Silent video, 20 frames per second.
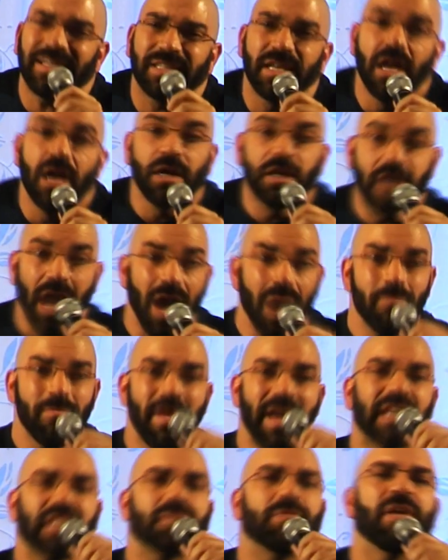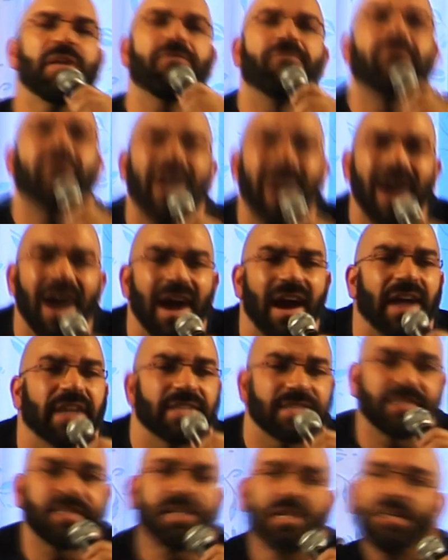thanks, gum makes me
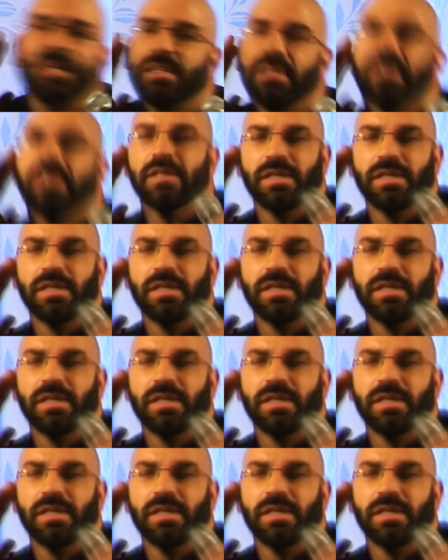fart.